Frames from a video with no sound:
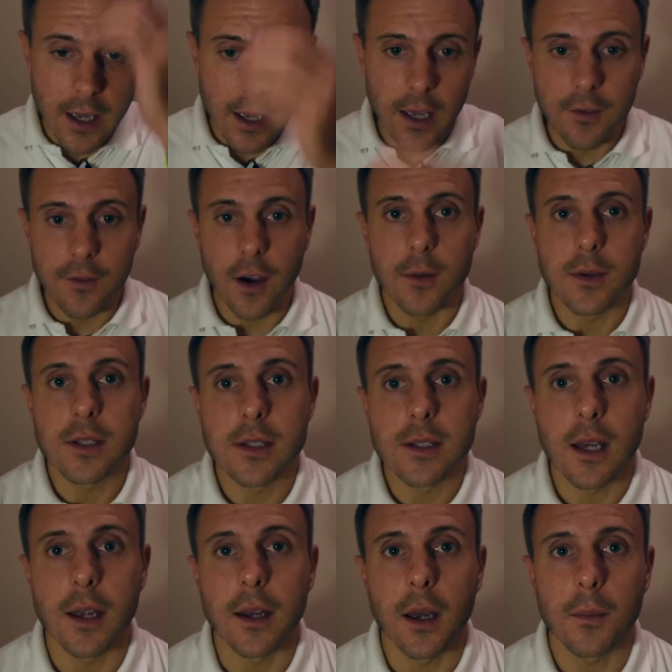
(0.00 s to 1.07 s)
if I was to
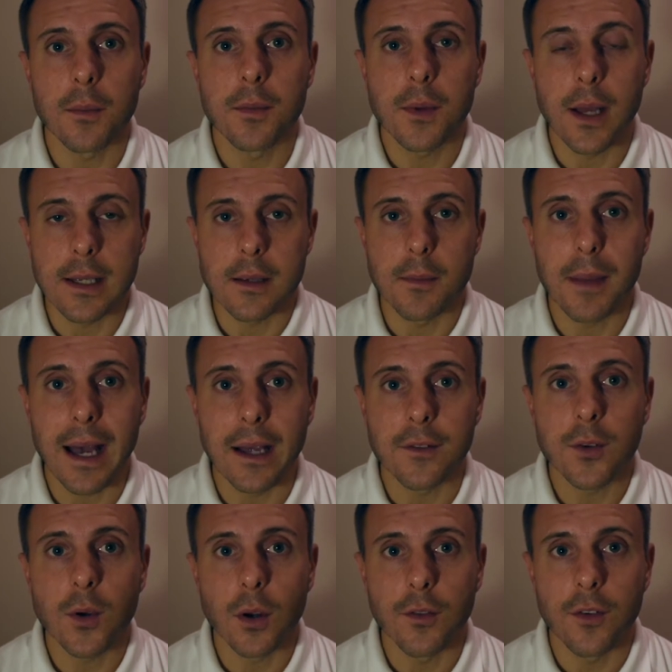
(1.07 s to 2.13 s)
turn up as a
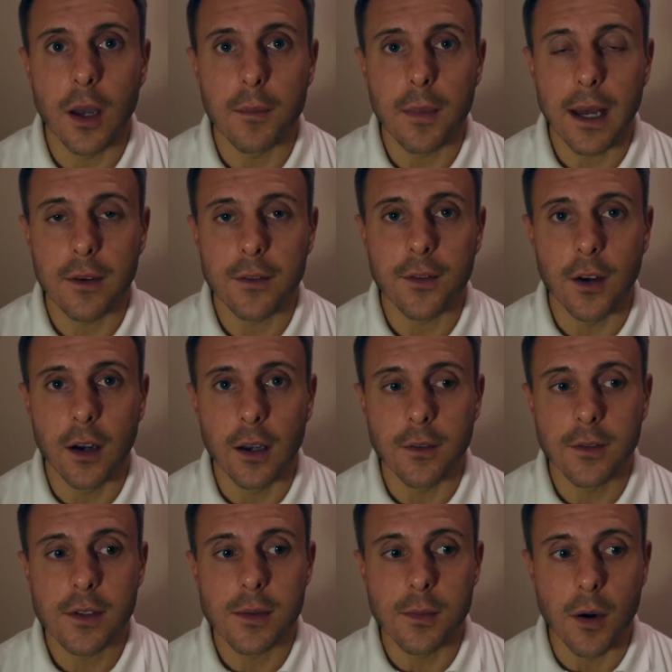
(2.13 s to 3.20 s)
qualified band
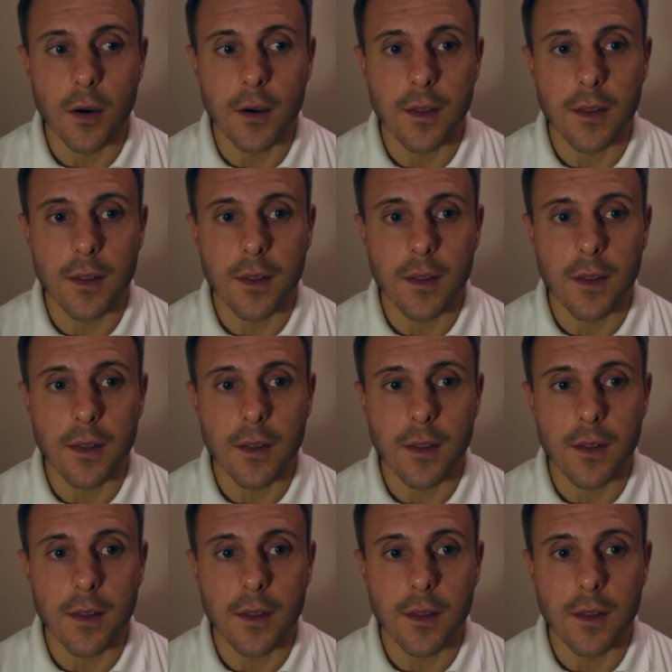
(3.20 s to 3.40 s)
5 tomorrow.